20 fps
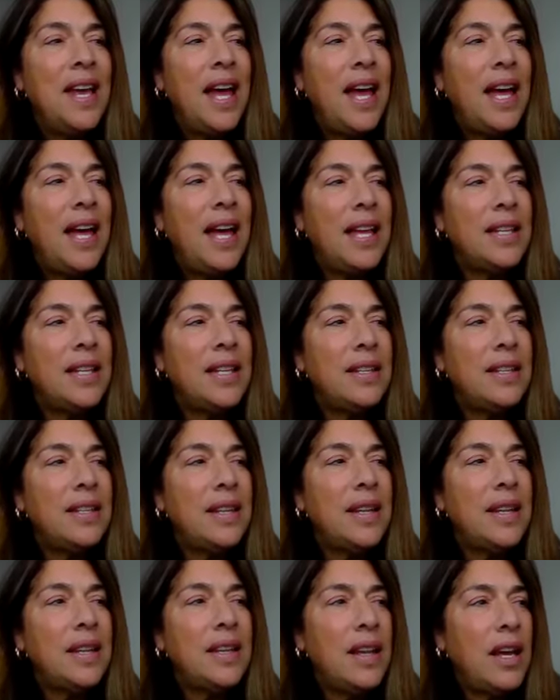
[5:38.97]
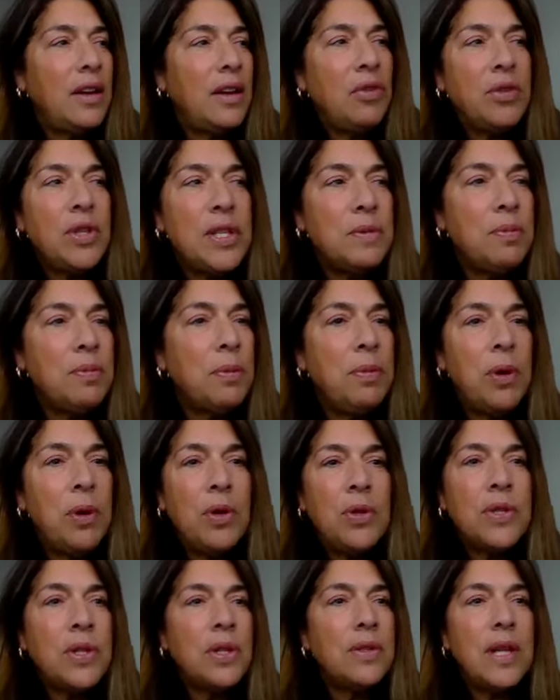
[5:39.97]
And I wrote this
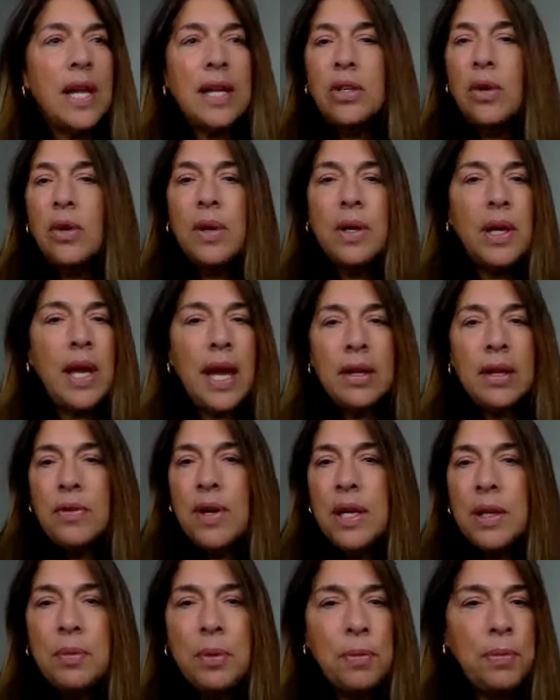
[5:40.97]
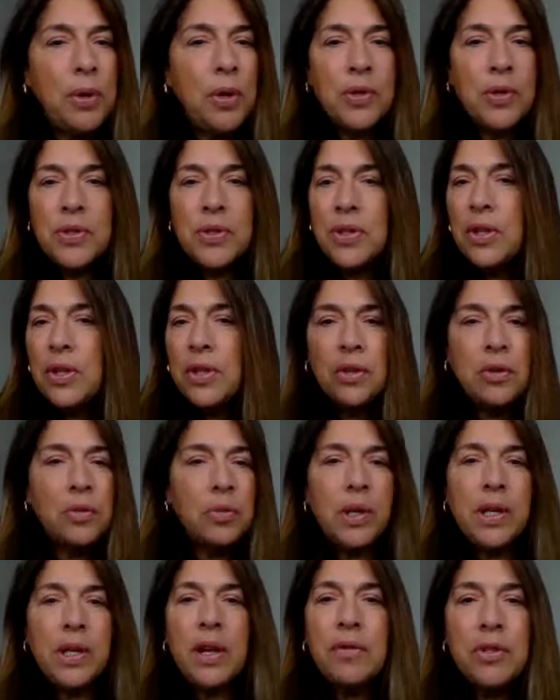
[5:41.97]
proposal, not knowing how to write a proposal or
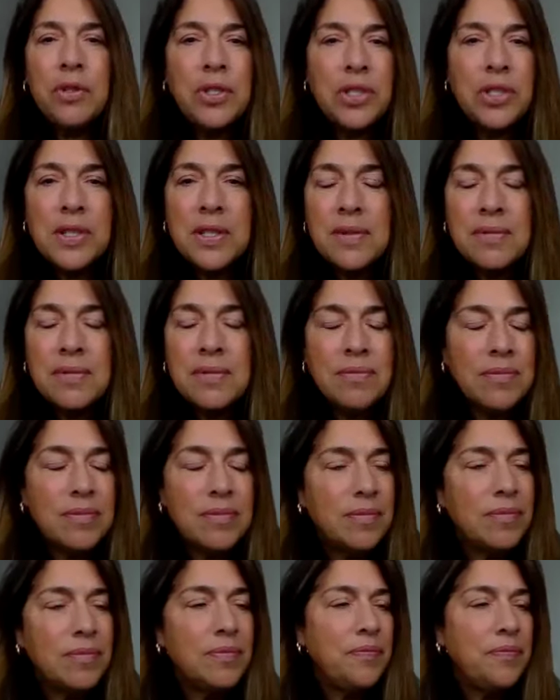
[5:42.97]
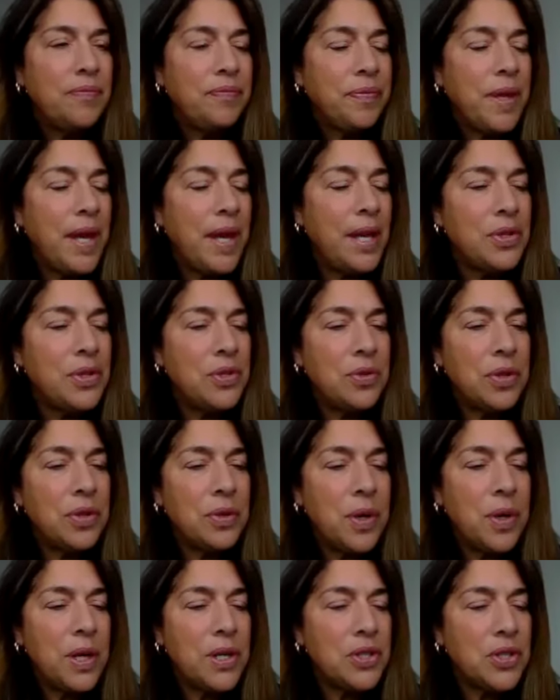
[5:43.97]
whatever, just answered the
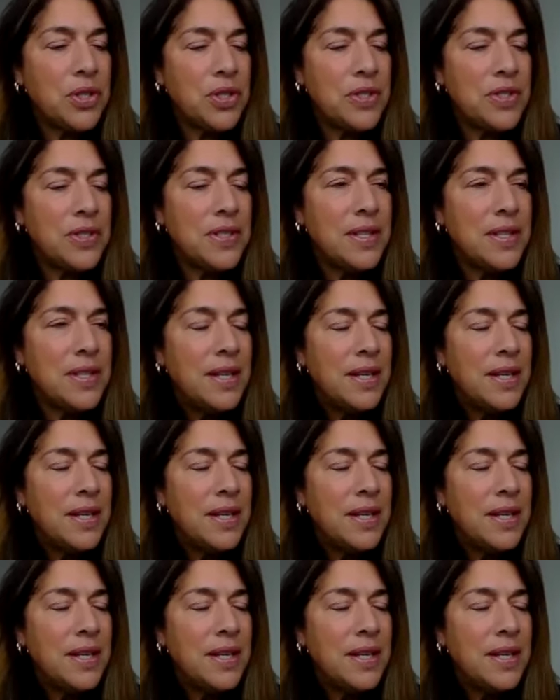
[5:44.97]
questions,